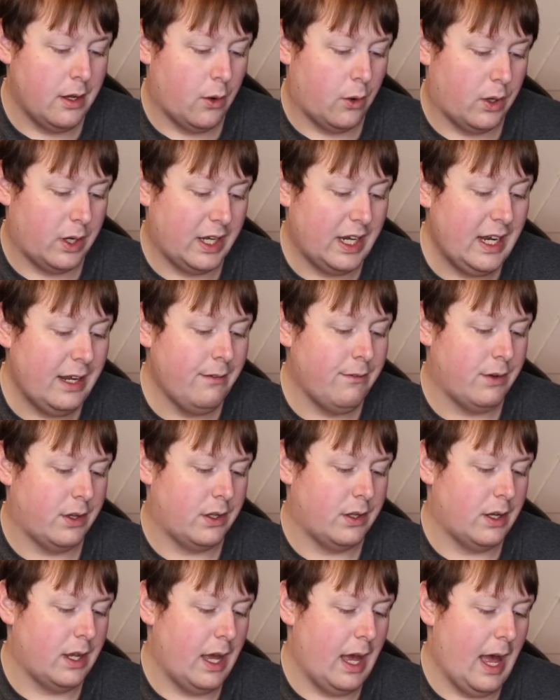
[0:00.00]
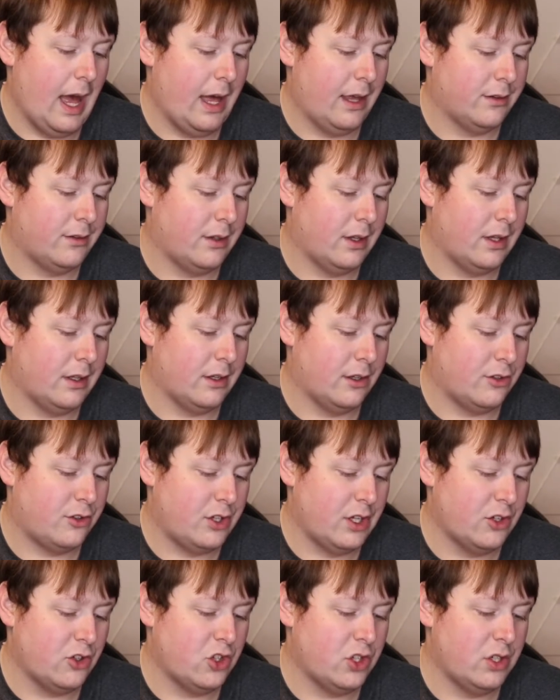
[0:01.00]
or even as an
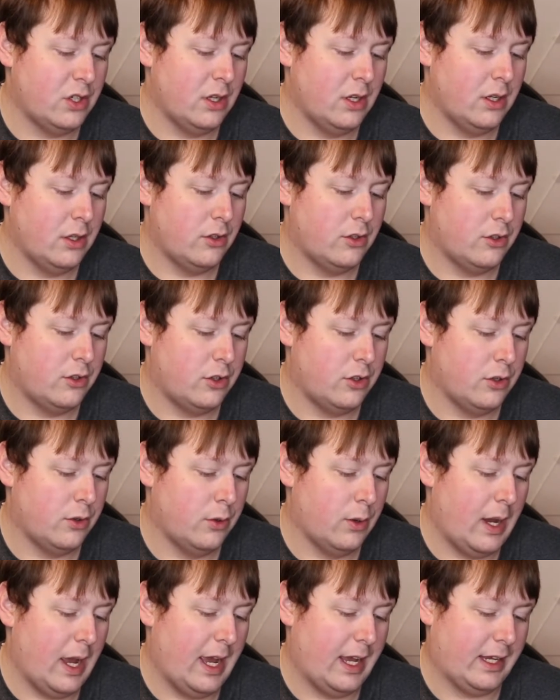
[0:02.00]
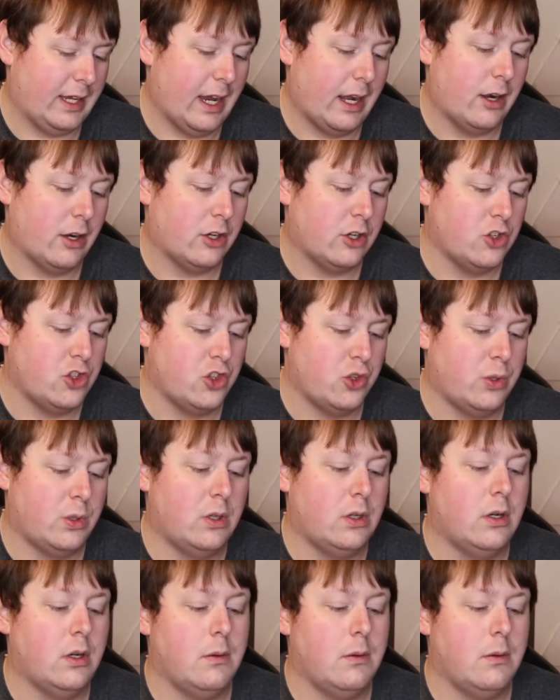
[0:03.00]
addition to a caricature.